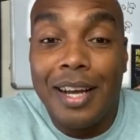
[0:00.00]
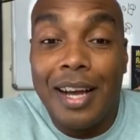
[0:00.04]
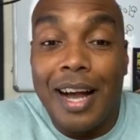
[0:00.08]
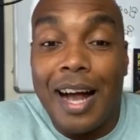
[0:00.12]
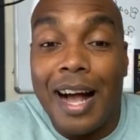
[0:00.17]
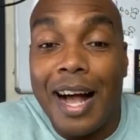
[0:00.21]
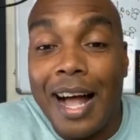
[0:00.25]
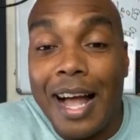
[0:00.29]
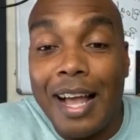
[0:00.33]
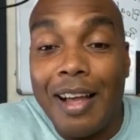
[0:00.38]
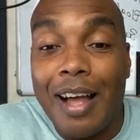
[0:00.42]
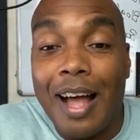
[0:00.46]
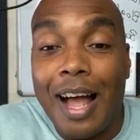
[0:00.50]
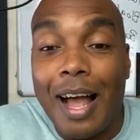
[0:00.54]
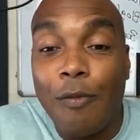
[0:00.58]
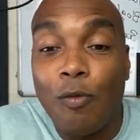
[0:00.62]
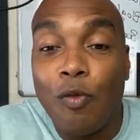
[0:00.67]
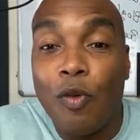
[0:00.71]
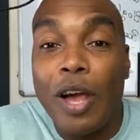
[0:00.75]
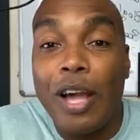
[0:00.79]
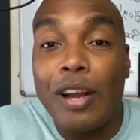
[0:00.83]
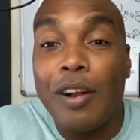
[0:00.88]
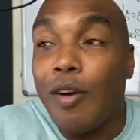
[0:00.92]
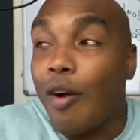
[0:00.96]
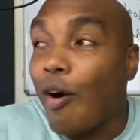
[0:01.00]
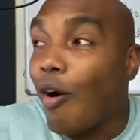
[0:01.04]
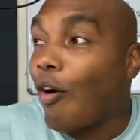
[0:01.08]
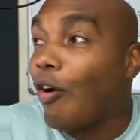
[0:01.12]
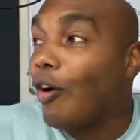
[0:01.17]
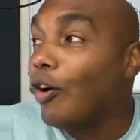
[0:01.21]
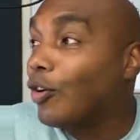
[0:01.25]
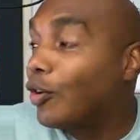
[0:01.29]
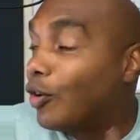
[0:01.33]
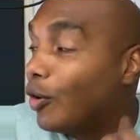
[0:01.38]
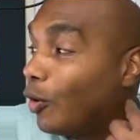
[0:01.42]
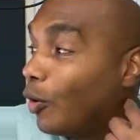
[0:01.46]
I, I read an
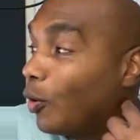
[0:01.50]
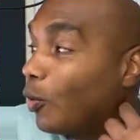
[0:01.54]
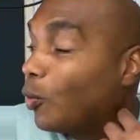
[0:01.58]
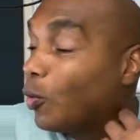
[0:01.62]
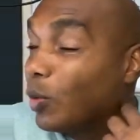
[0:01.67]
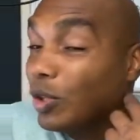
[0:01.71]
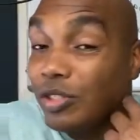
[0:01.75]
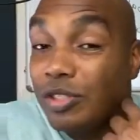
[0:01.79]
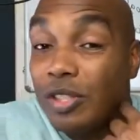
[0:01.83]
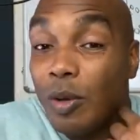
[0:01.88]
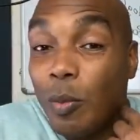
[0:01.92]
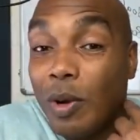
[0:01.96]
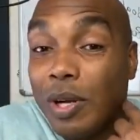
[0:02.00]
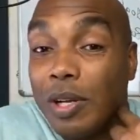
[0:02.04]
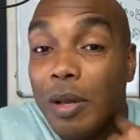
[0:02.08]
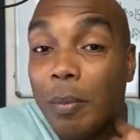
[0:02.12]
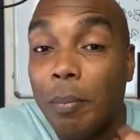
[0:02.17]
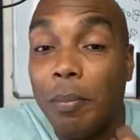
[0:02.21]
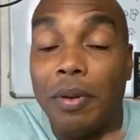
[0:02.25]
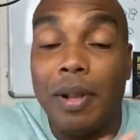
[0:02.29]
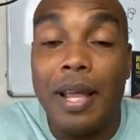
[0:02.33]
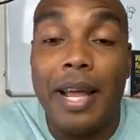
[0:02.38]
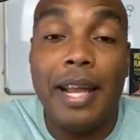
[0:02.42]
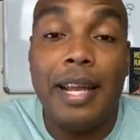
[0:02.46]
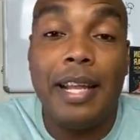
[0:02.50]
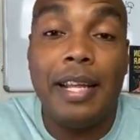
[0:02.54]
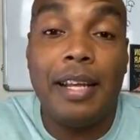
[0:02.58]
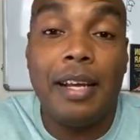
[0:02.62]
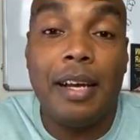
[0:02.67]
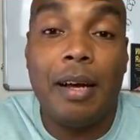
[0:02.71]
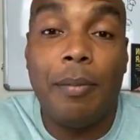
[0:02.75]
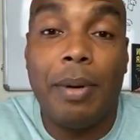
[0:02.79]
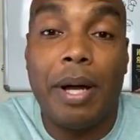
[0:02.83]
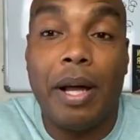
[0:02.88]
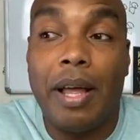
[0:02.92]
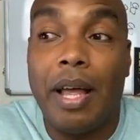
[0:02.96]
article where someone complaining
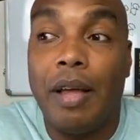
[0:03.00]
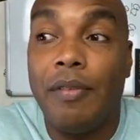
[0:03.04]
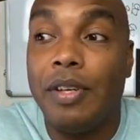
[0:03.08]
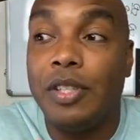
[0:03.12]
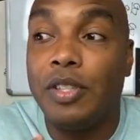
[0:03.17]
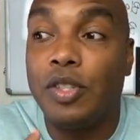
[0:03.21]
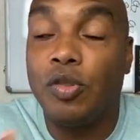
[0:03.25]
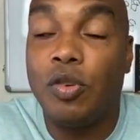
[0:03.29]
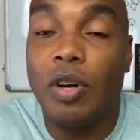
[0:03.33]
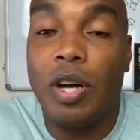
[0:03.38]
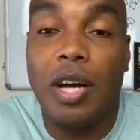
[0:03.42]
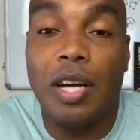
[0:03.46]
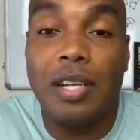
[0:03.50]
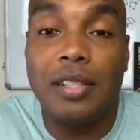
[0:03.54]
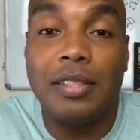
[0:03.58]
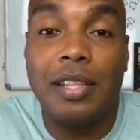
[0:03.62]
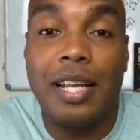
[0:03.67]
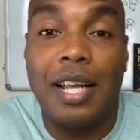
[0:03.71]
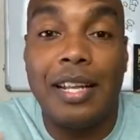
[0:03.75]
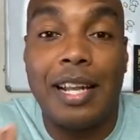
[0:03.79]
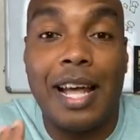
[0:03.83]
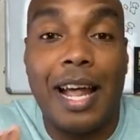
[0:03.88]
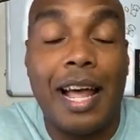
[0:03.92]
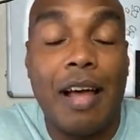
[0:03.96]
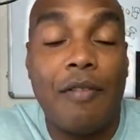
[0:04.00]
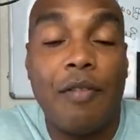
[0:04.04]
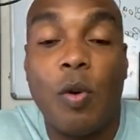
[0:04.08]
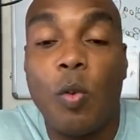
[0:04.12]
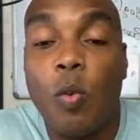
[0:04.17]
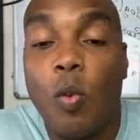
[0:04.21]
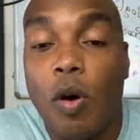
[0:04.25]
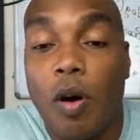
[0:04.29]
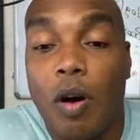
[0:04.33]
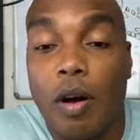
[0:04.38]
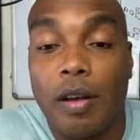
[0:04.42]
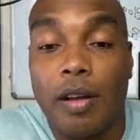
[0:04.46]
about having trucks and not having
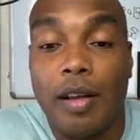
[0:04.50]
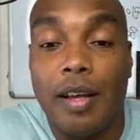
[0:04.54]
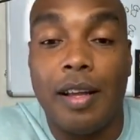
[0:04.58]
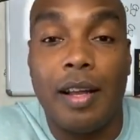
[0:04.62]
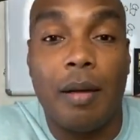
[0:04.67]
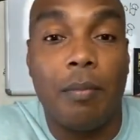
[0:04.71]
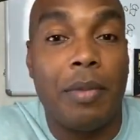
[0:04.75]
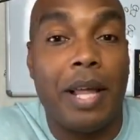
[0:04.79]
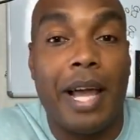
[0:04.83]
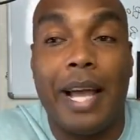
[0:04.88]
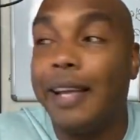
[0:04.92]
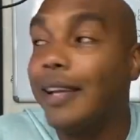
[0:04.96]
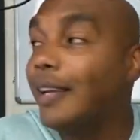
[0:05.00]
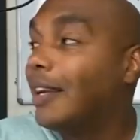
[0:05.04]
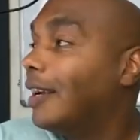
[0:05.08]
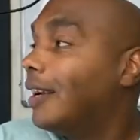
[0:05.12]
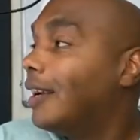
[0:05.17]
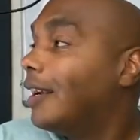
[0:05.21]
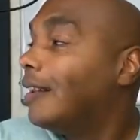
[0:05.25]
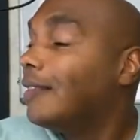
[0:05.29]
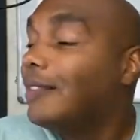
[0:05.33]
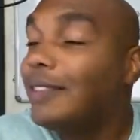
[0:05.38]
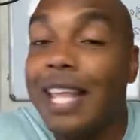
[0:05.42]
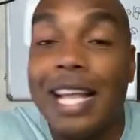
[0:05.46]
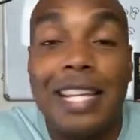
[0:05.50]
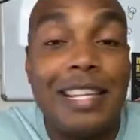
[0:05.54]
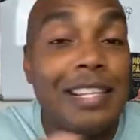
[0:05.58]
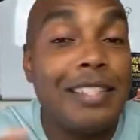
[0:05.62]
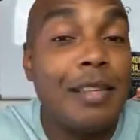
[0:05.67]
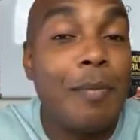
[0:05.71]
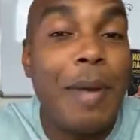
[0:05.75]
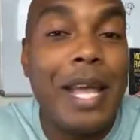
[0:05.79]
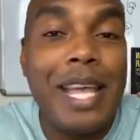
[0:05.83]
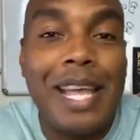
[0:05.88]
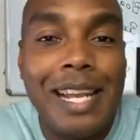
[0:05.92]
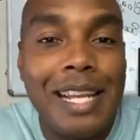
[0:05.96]
work. And I'm like, that doesn't
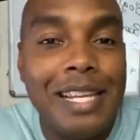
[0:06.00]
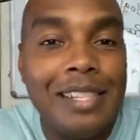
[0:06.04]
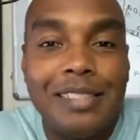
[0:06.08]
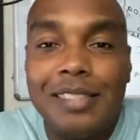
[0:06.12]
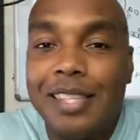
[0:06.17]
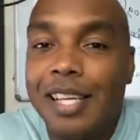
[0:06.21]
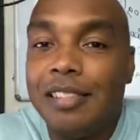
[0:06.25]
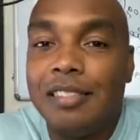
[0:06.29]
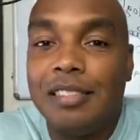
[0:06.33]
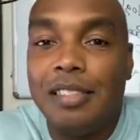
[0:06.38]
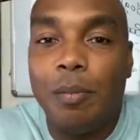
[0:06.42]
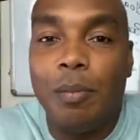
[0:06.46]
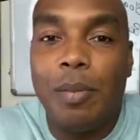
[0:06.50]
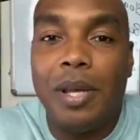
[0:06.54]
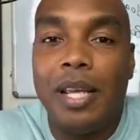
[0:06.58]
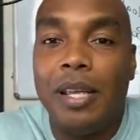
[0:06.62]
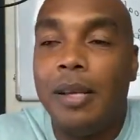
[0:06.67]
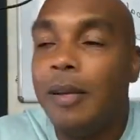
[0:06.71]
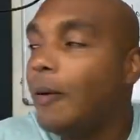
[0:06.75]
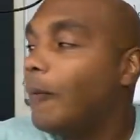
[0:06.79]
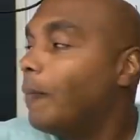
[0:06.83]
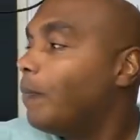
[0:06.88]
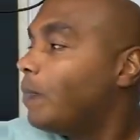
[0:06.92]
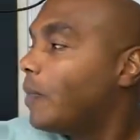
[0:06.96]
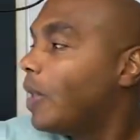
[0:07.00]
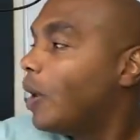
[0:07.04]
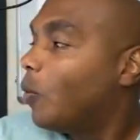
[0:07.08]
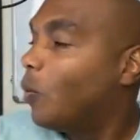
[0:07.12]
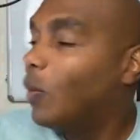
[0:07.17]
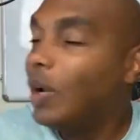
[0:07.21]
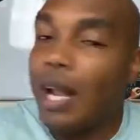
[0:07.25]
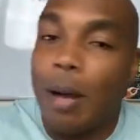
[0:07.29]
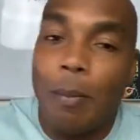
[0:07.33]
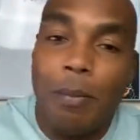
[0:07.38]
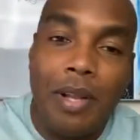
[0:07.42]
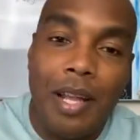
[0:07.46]
make any sense to me when
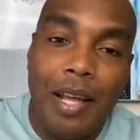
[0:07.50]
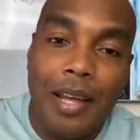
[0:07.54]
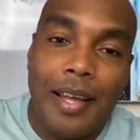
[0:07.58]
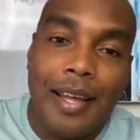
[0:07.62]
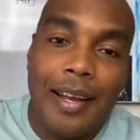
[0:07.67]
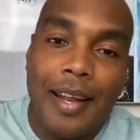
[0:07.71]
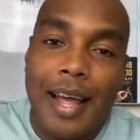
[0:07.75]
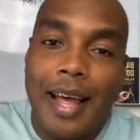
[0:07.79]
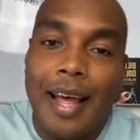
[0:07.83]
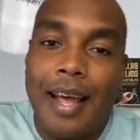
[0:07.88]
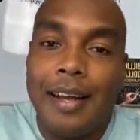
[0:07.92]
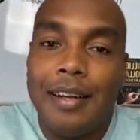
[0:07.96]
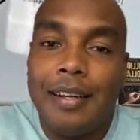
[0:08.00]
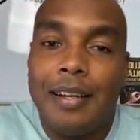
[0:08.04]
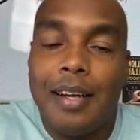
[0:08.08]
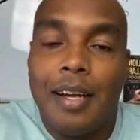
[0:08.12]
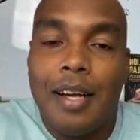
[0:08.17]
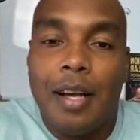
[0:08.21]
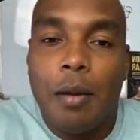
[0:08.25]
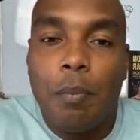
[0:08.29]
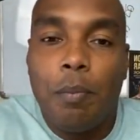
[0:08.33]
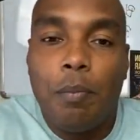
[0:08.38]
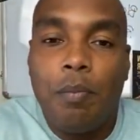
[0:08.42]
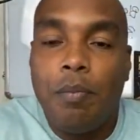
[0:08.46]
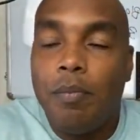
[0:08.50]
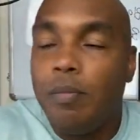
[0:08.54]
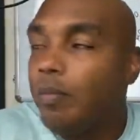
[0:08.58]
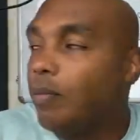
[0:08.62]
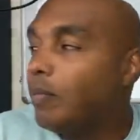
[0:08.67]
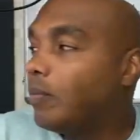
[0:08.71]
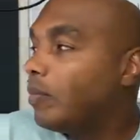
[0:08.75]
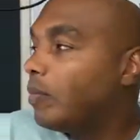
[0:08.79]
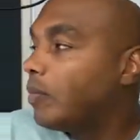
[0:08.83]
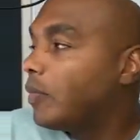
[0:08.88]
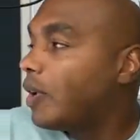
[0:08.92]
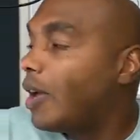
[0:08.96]
I'm looking at
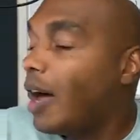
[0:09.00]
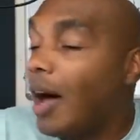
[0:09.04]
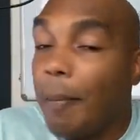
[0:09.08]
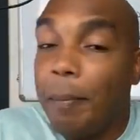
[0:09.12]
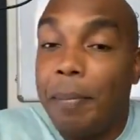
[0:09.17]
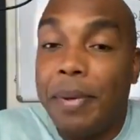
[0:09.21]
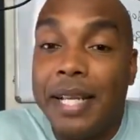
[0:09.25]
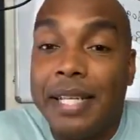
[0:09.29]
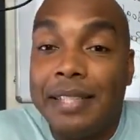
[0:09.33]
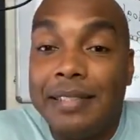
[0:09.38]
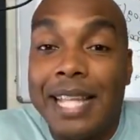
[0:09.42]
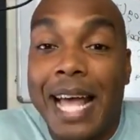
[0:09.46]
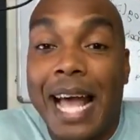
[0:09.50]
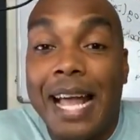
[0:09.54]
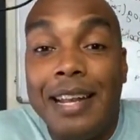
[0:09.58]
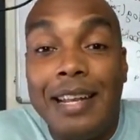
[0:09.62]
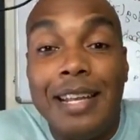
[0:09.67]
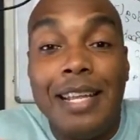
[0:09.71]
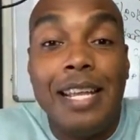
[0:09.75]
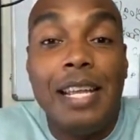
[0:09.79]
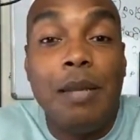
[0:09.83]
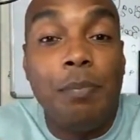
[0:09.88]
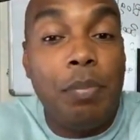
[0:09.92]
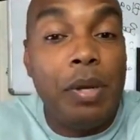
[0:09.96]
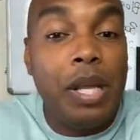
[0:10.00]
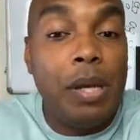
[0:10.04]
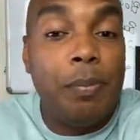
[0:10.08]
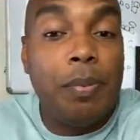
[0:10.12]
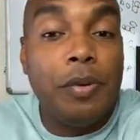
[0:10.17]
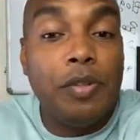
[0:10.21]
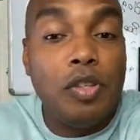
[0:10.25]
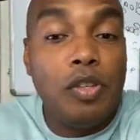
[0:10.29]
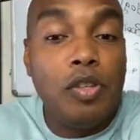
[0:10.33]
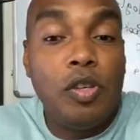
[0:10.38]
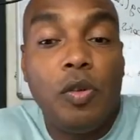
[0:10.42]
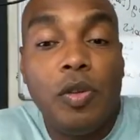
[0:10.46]
companies that need people
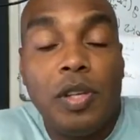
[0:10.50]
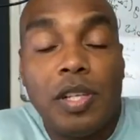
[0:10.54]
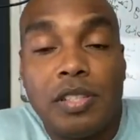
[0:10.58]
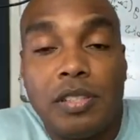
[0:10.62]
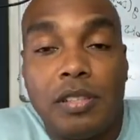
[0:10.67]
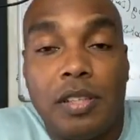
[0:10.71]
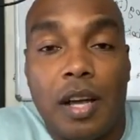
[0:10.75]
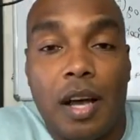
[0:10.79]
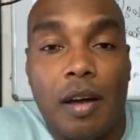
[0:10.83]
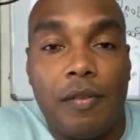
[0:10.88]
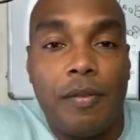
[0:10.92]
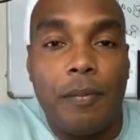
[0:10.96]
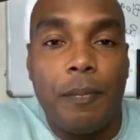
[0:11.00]
to do this stuff.